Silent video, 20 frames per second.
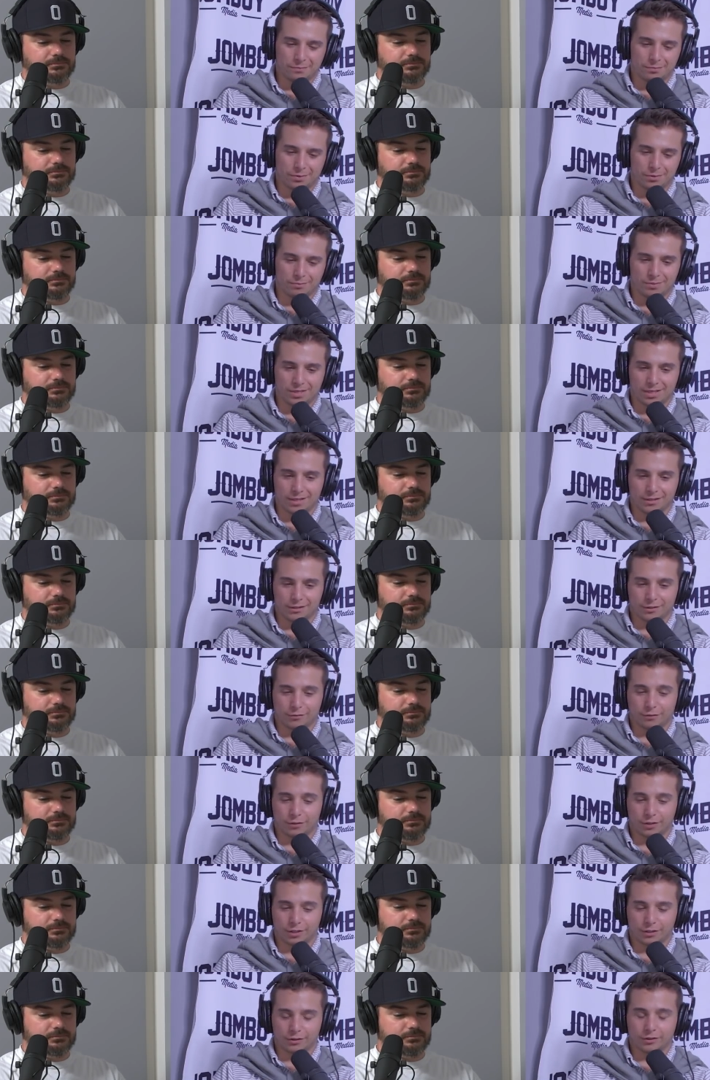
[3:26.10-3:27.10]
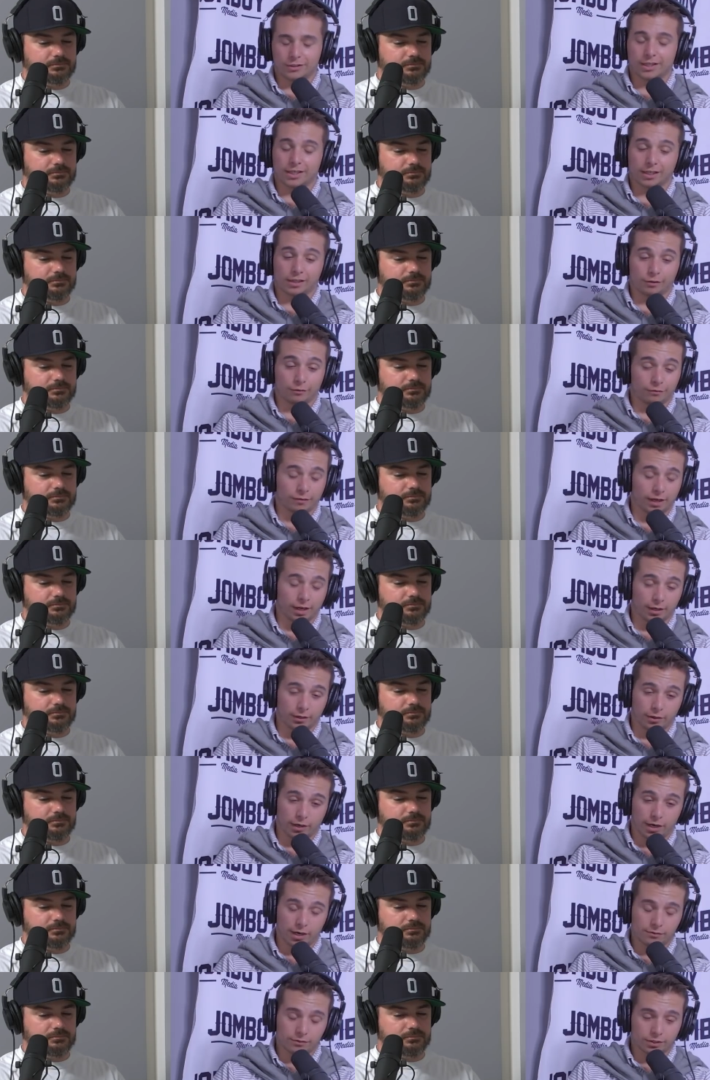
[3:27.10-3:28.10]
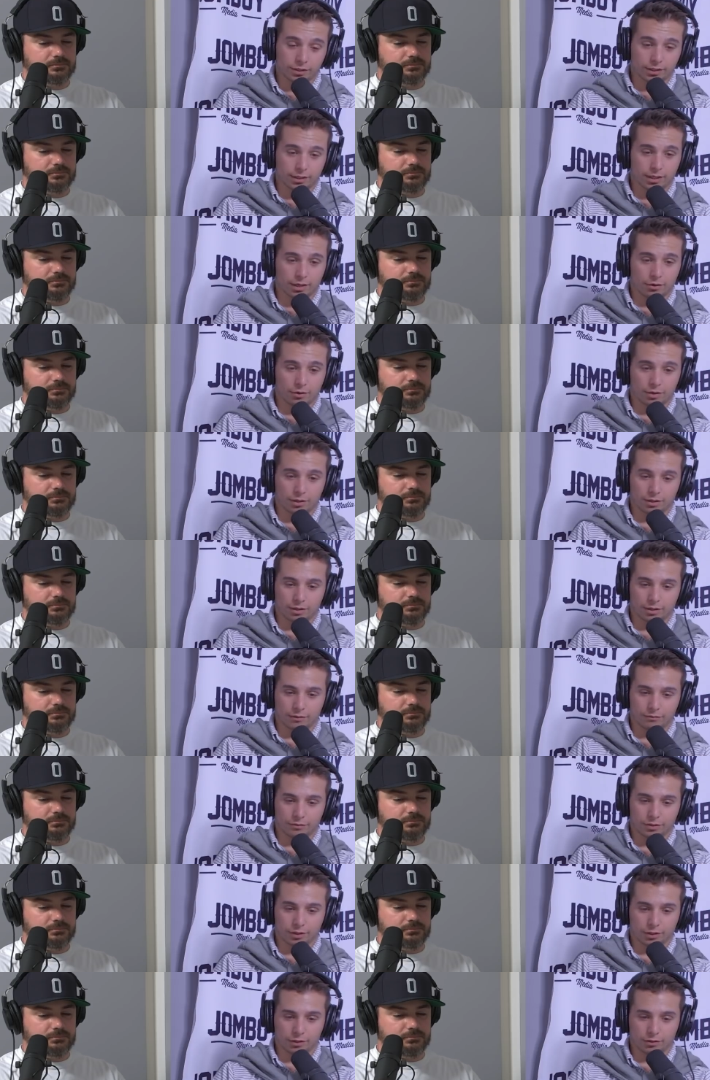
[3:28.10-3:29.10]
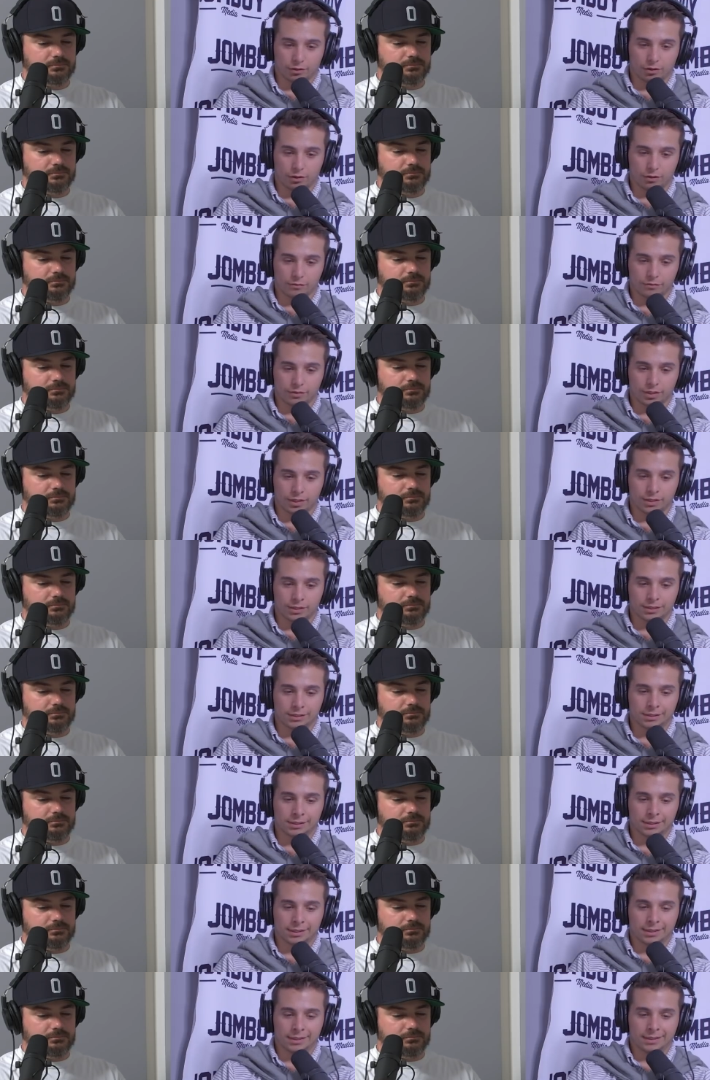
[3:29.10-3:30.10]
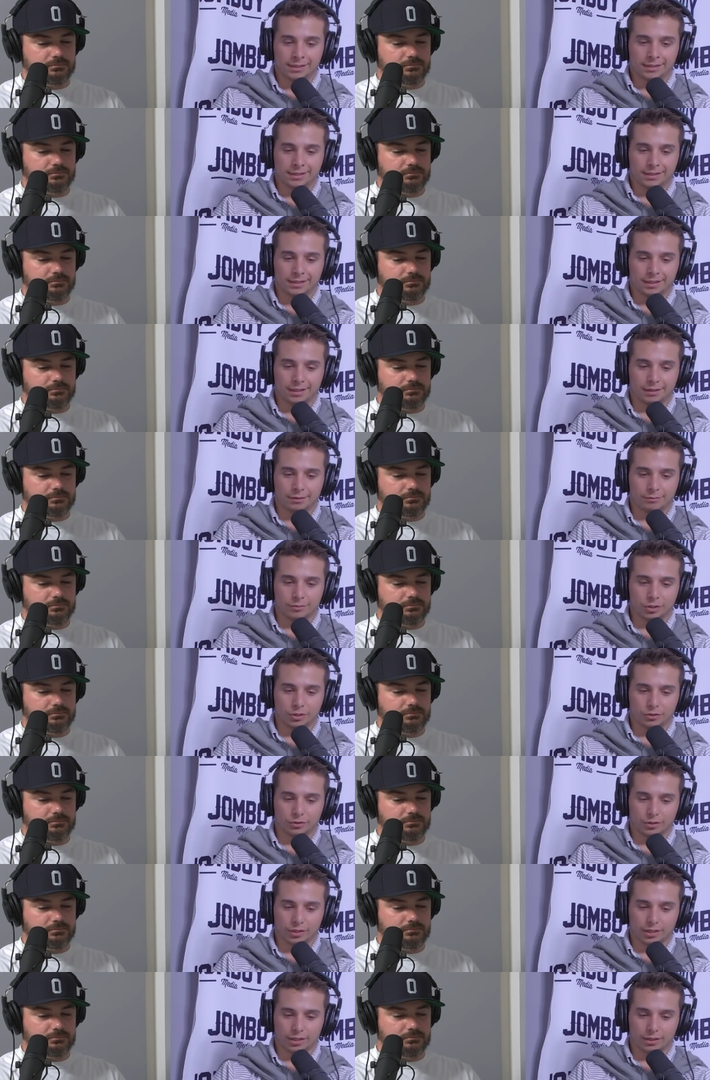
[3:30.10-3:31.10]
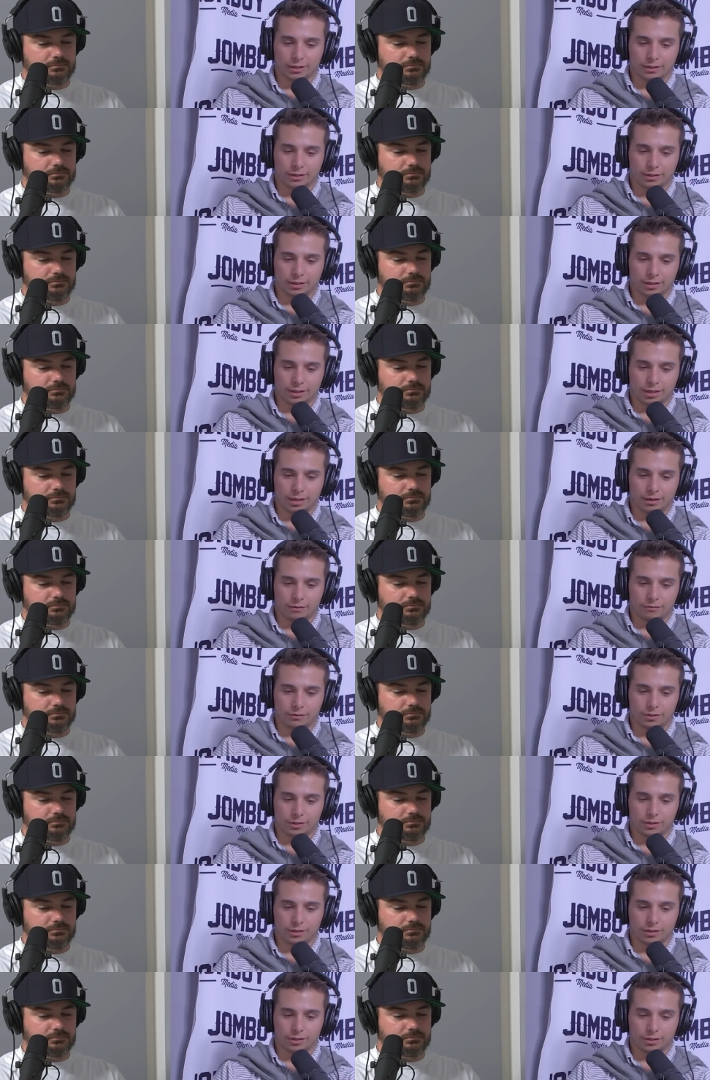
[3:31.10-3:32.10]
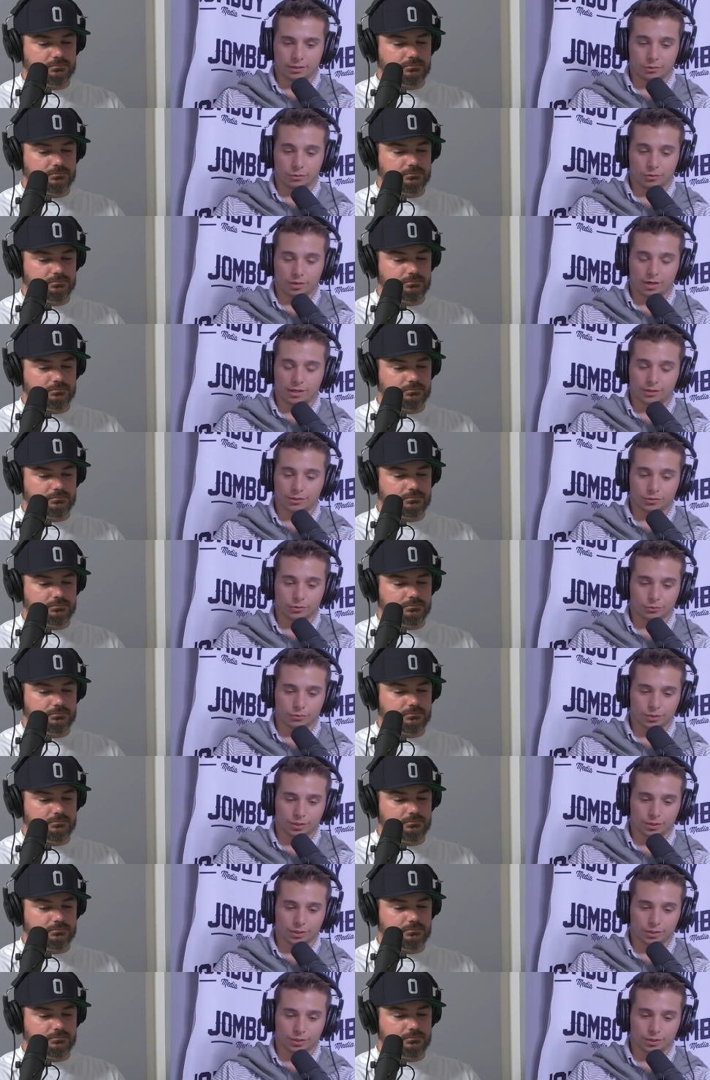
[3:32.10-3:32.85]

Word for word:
Speaker 1: but man, it's funny looking at the fan graphs, like how I've done all of these. Um, you know, they they have the uh, the roster